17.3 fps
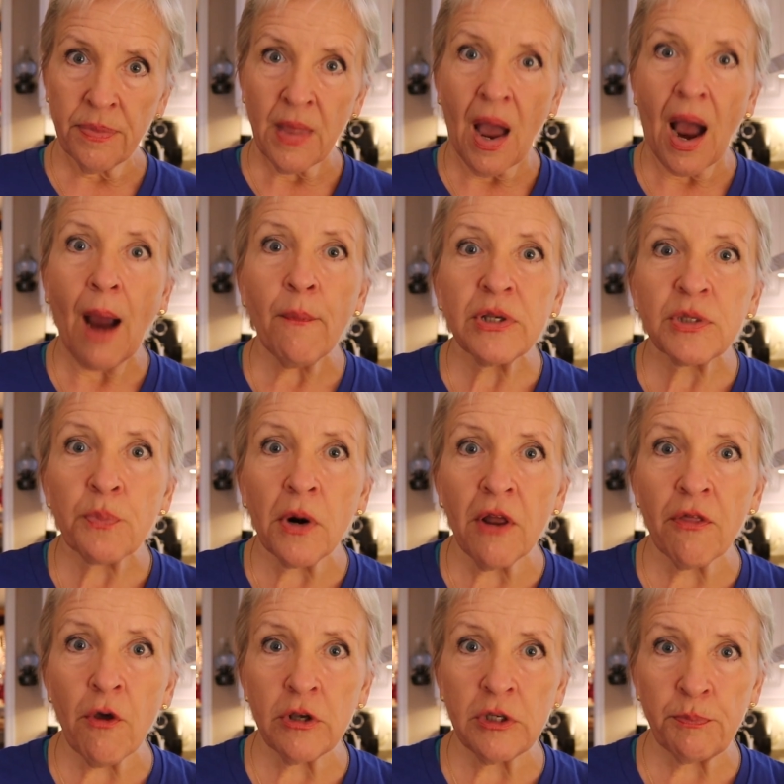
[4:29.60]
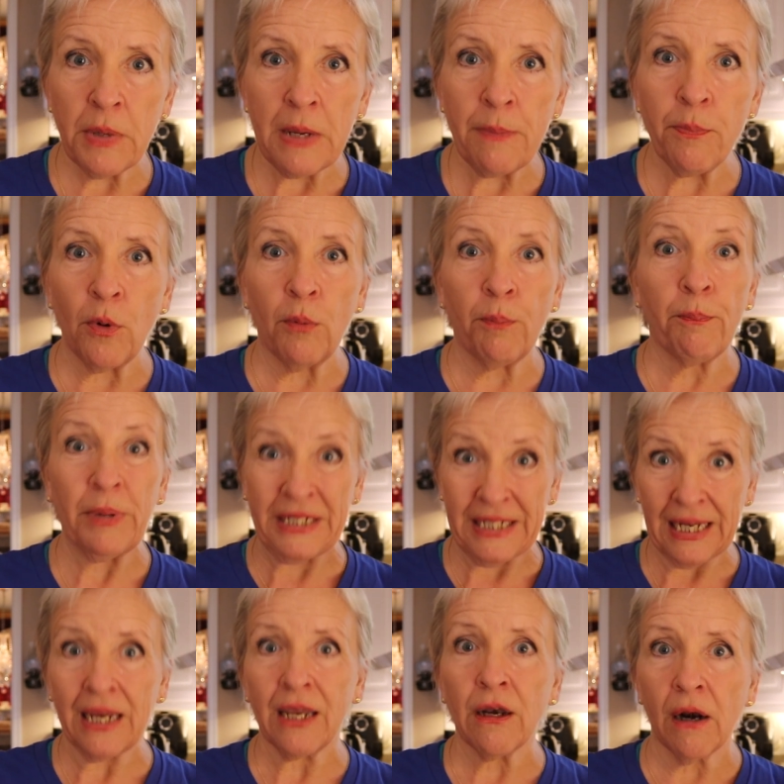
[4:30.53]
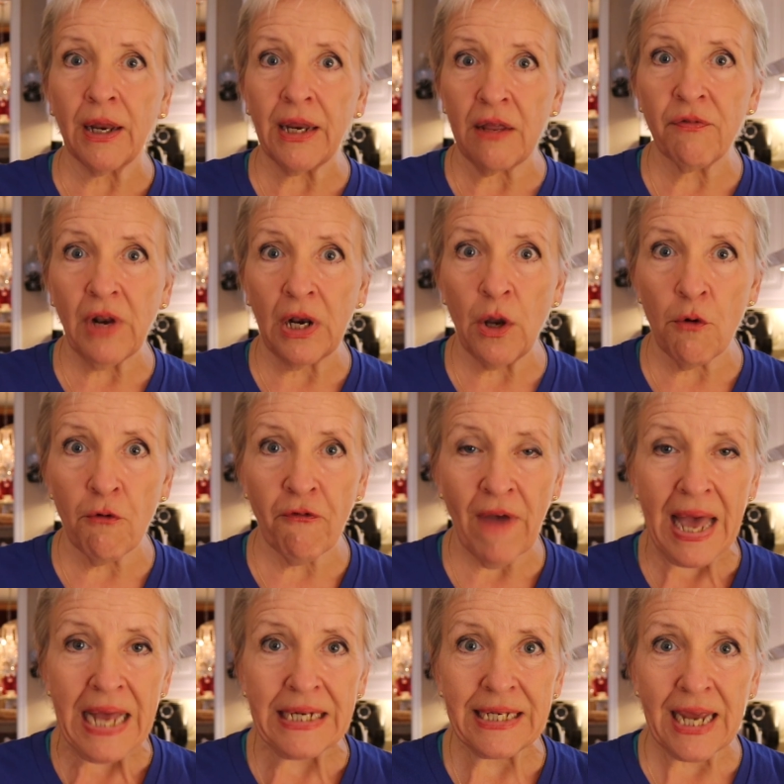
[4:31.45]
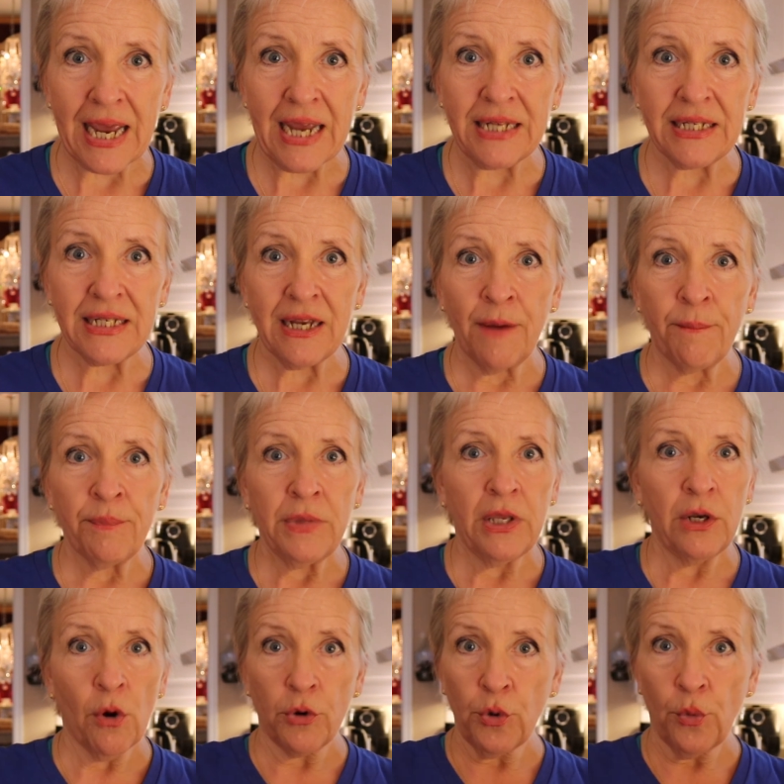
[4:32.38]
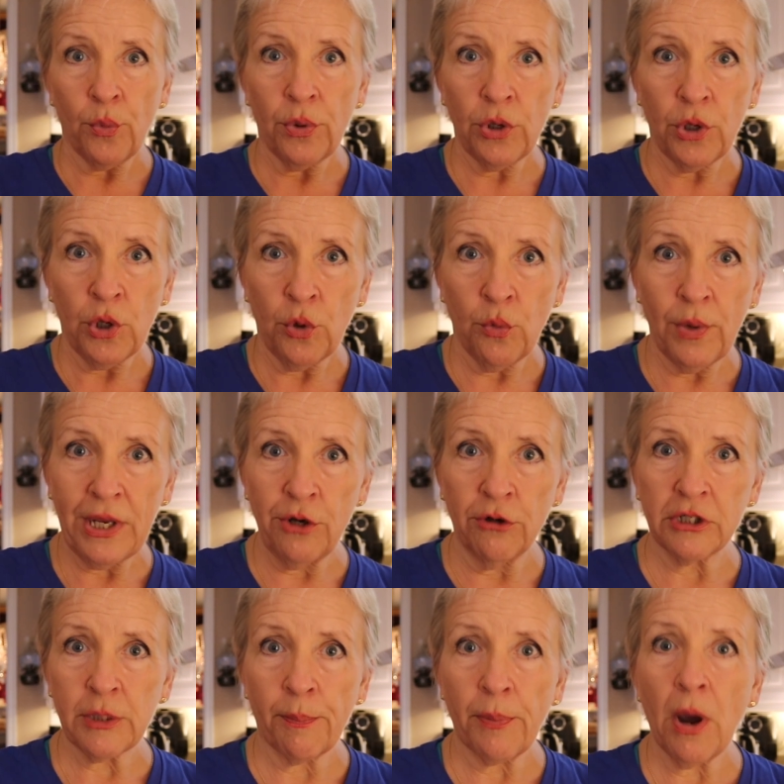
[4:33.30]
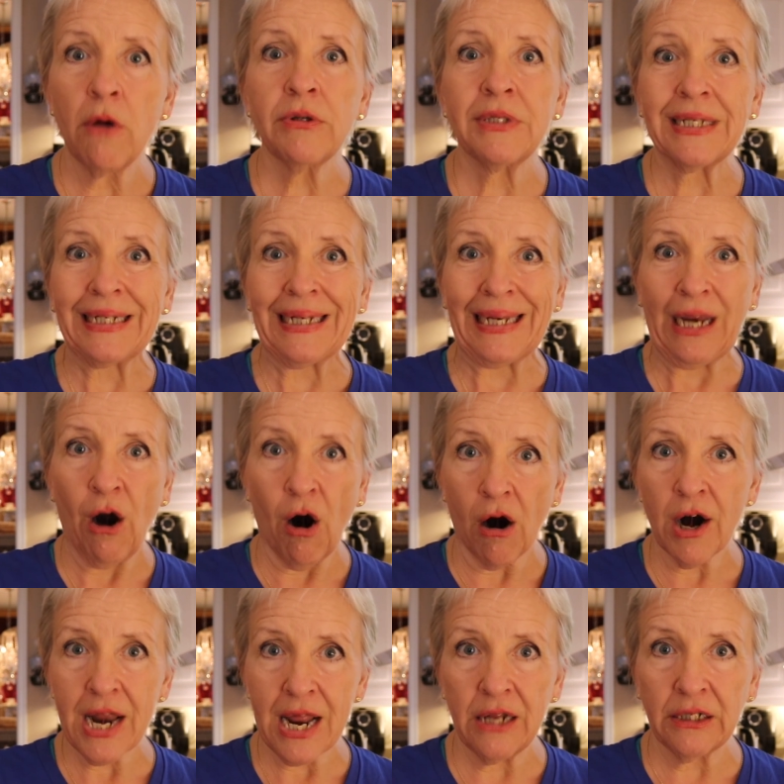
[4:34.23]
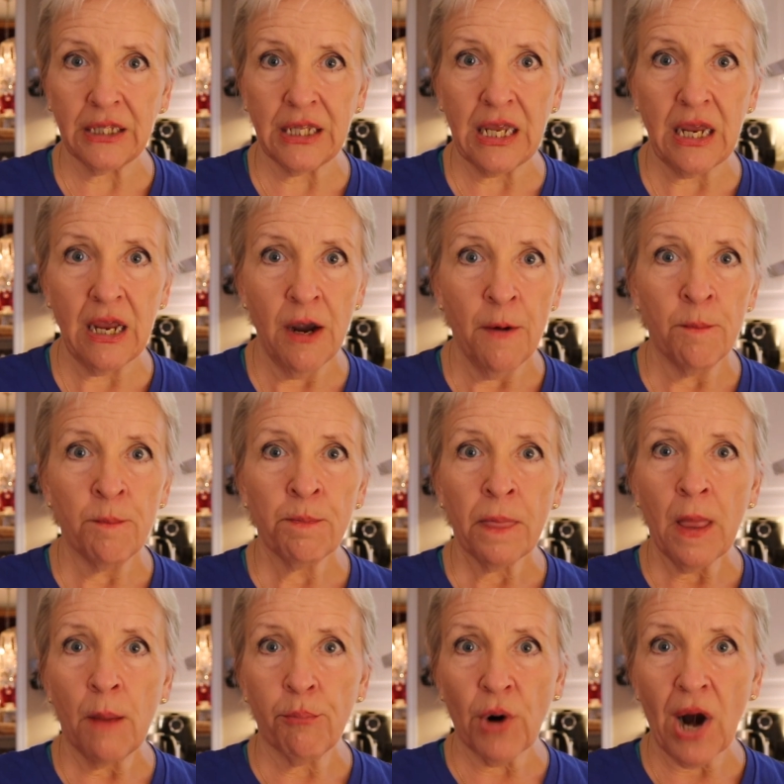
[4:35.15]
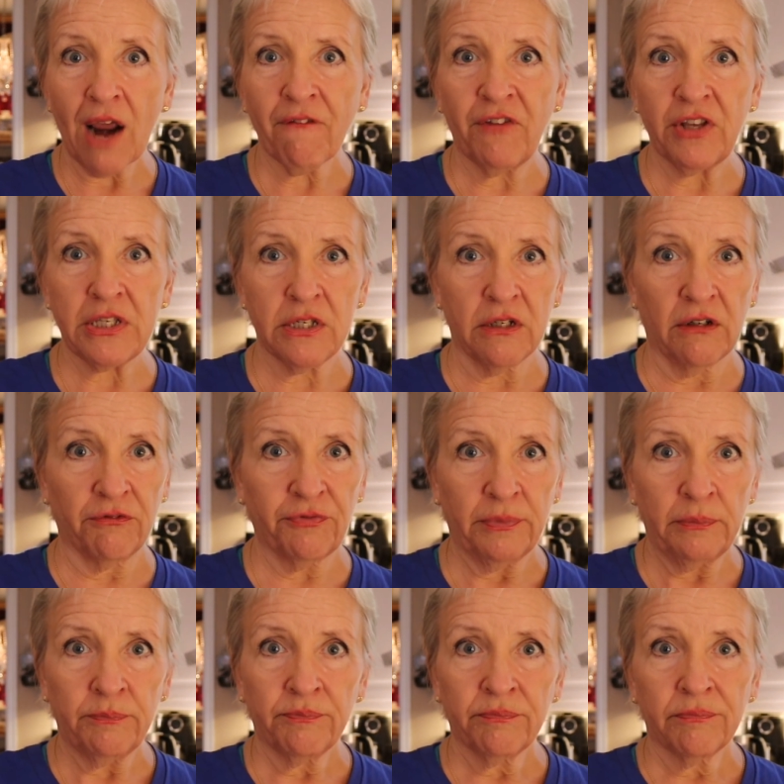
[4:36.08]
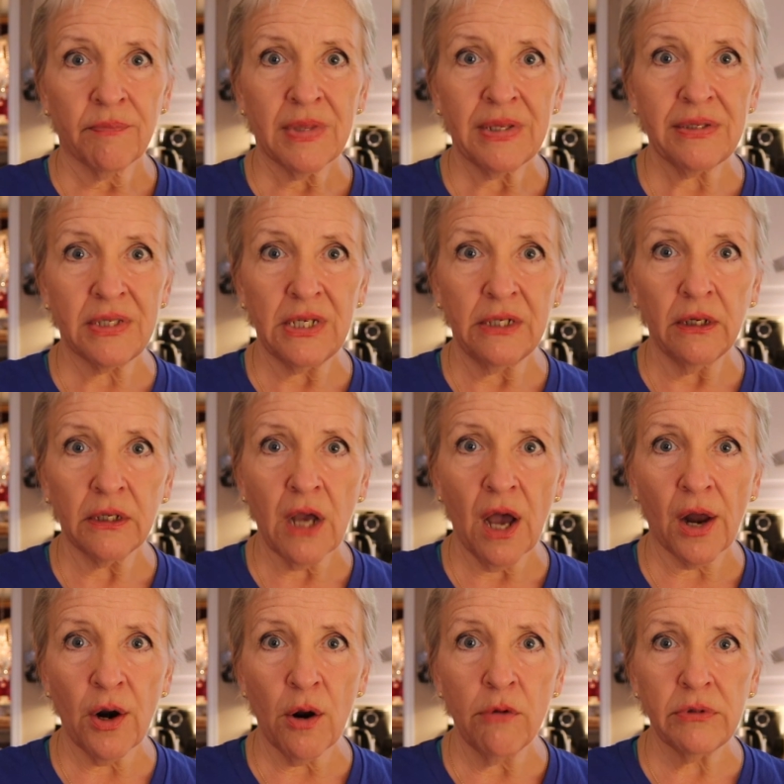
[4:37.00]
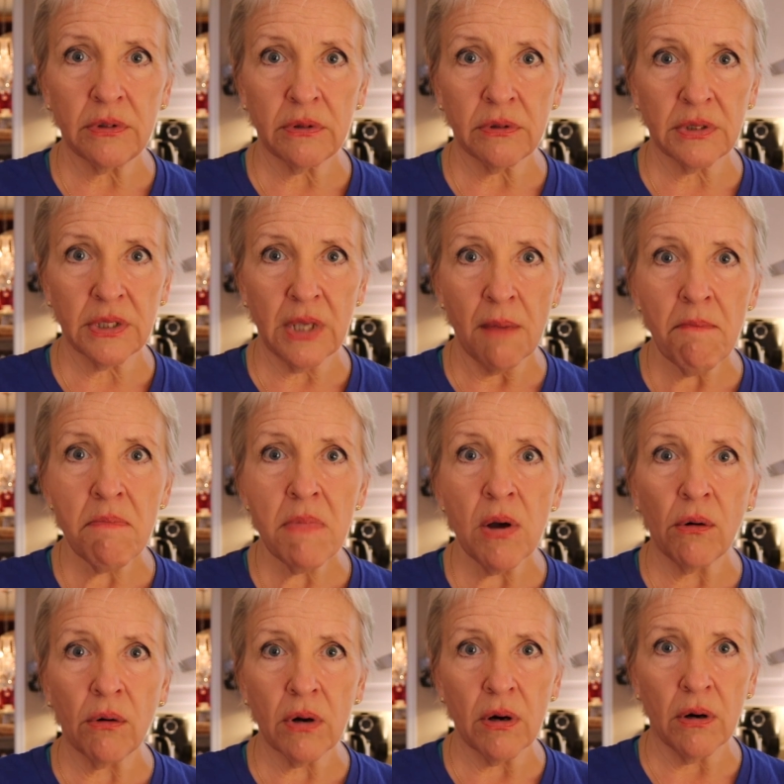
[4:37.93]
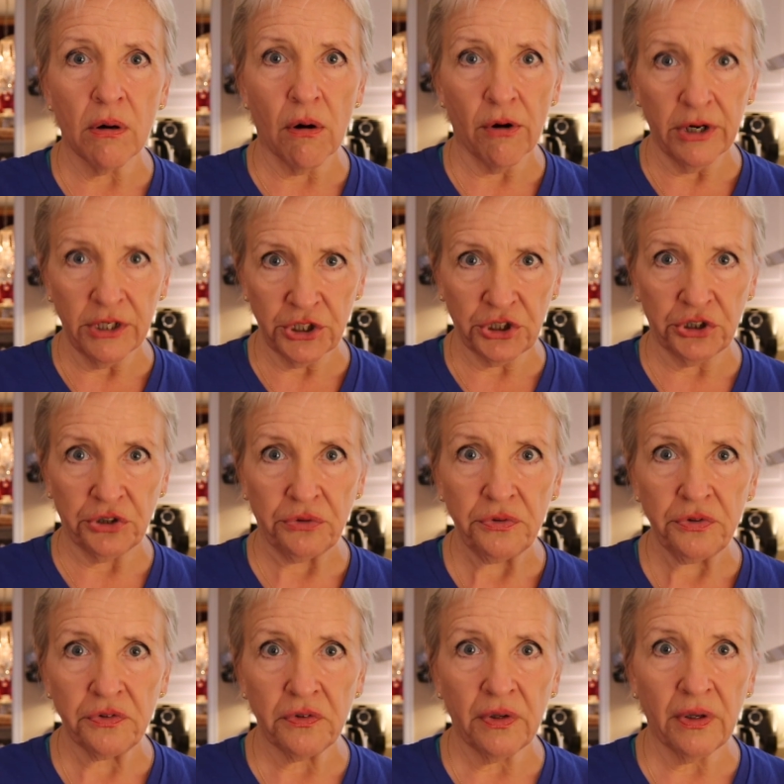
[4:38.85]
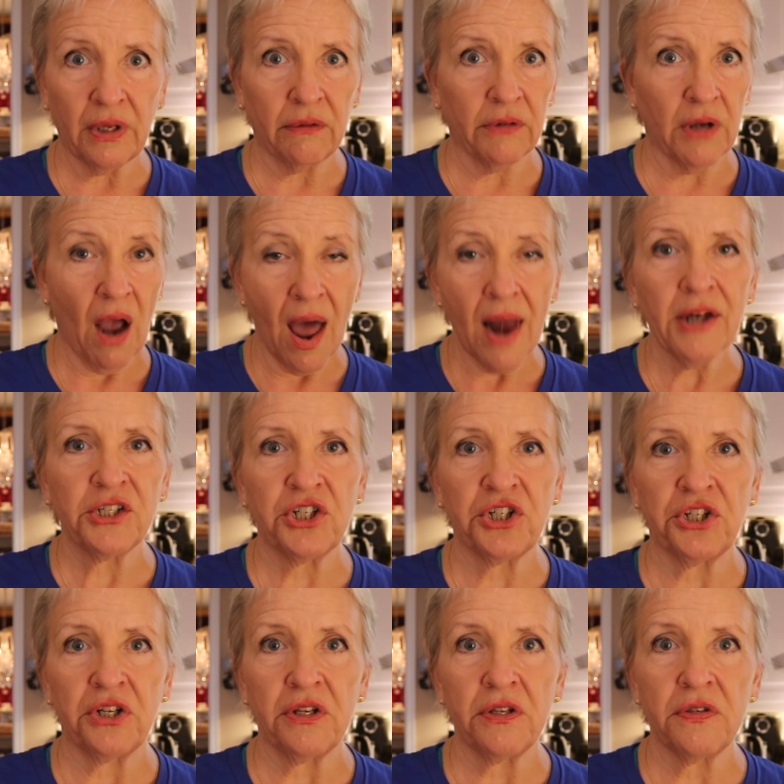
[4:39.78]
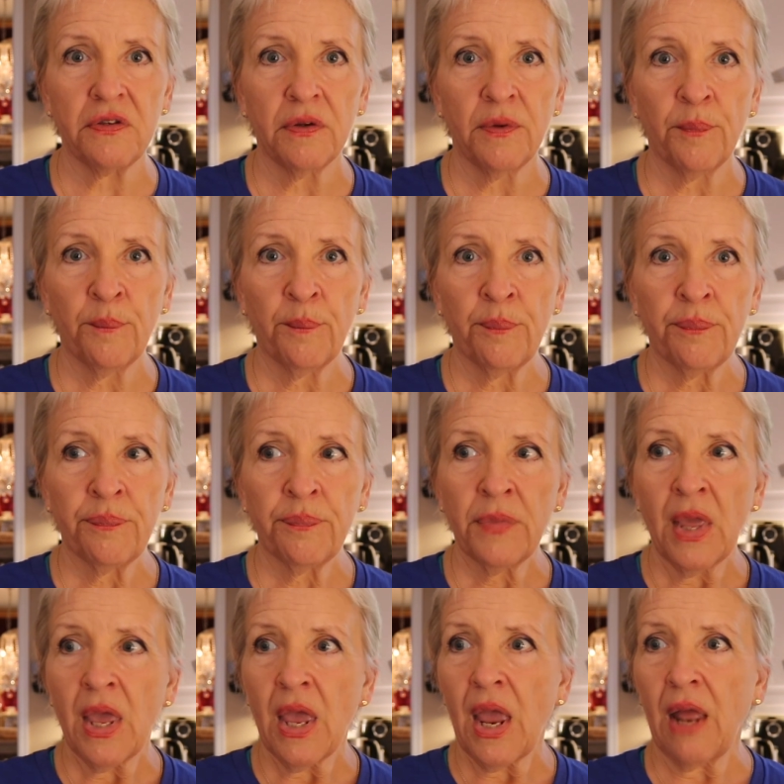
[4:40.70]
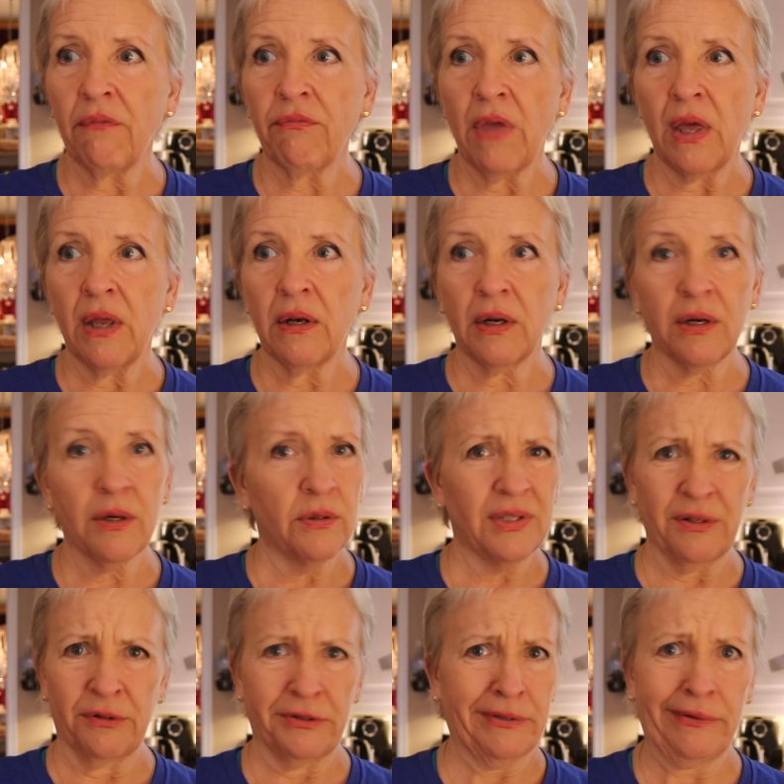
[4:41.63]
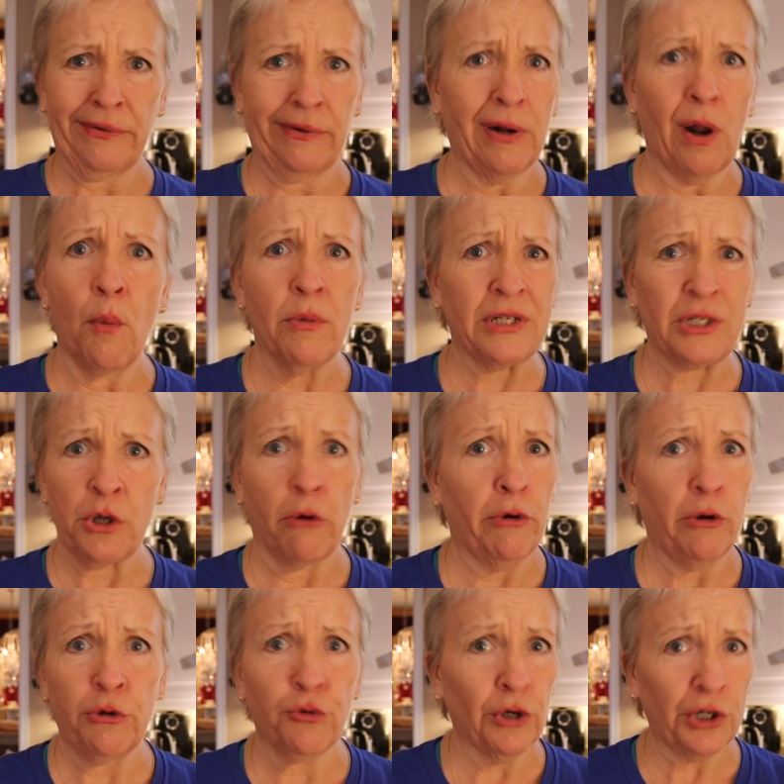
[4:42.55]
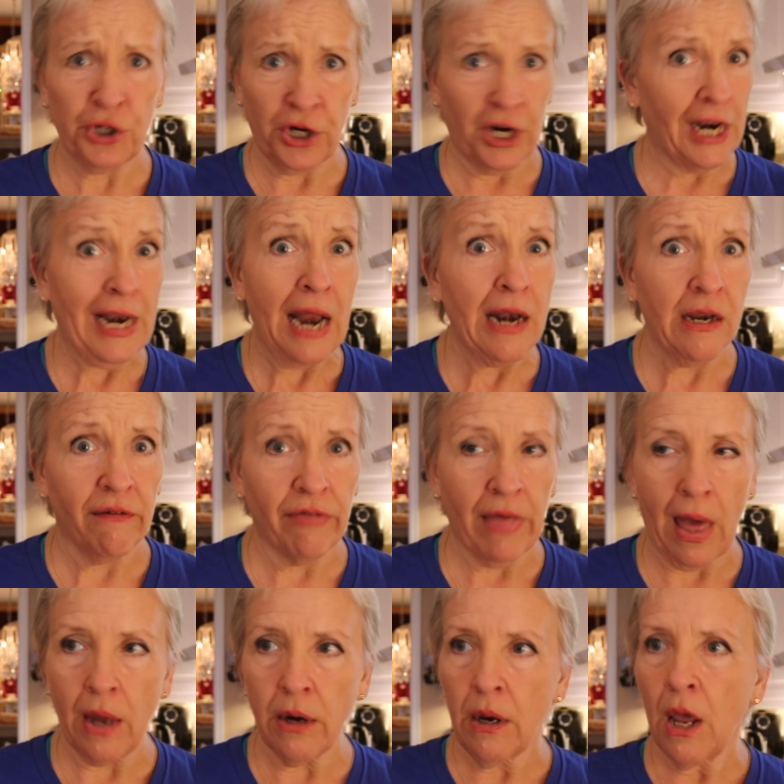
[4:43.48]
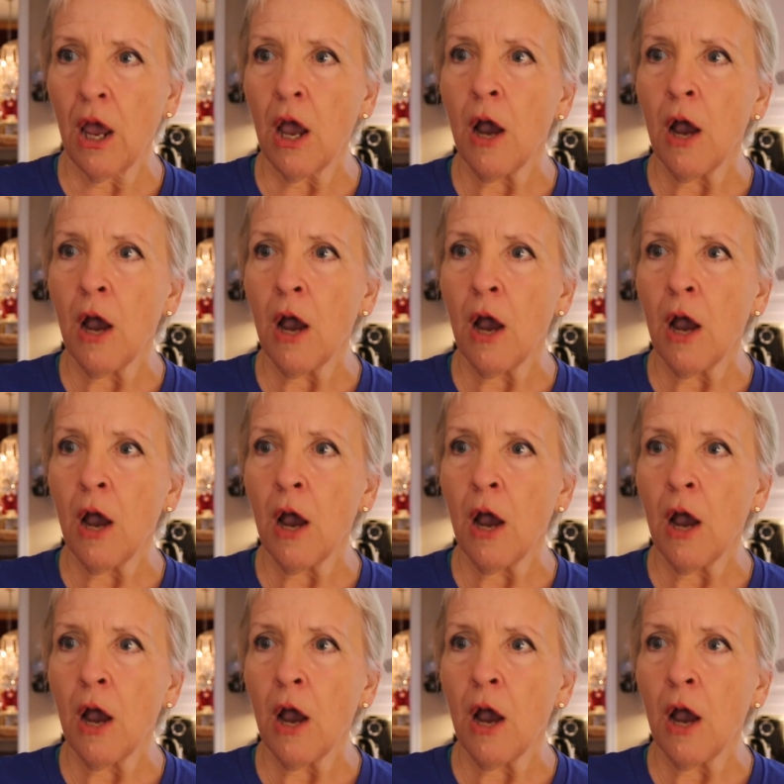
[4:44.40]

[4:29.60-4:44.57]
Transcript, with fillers: I was one of those people, particularly in the low-fat days, you know, you eat your supposedly heart-healthy breakfast of steel-cut oats, skim milk, orange juice, and cottage cheese. And then, of course, there's almost no nutrition in any of that.